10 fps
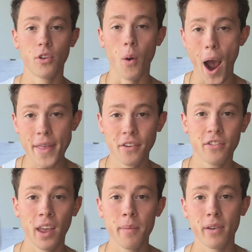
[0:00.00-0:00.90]
So at the
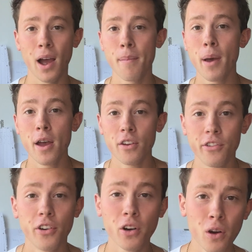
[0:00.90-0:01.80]
same time,
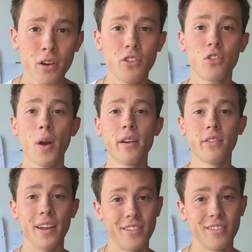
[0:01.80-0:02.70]
sugar,
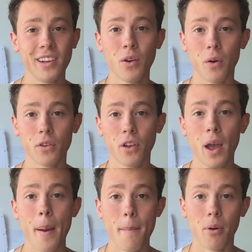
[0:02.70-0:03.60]
stress, and seed oils
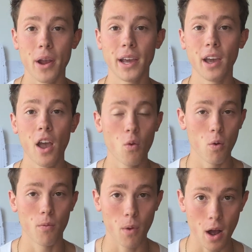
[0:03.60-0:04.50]
bring
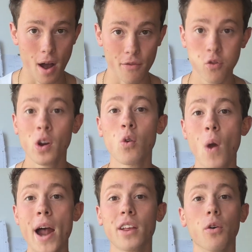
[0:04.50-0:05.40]
free
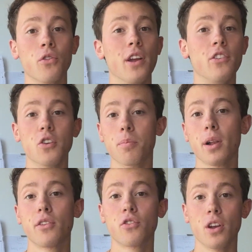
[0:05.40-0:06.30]
radicals into your
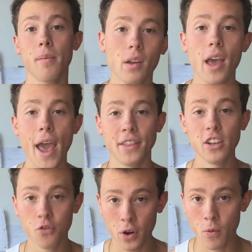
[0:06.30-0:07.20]
bloodstream, and
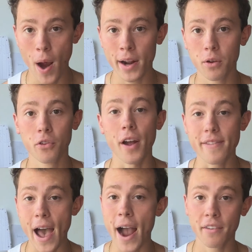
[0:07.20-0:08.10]
these free radicals
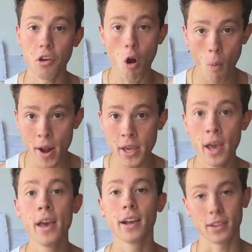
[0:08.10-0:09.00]
attack the
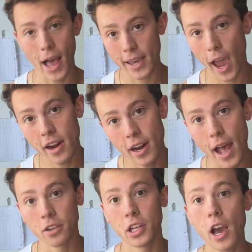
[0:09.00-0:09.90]
already glycated
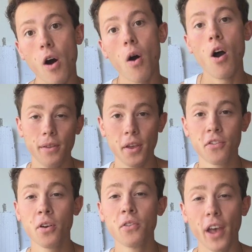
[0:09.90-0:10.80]
LDL.
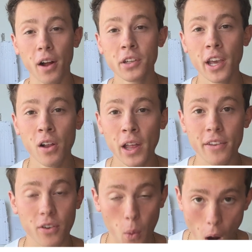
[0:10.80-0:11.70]
This turns LDL
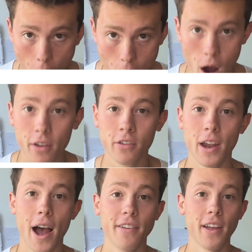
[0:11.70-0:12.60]
into
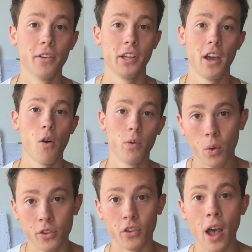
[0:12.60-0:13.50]
oxidized LDL,
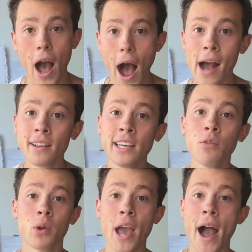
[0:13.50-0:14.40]
which is highly
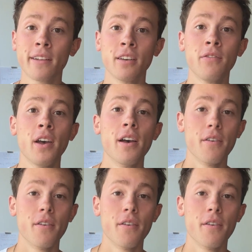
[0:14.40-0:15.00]
reactive,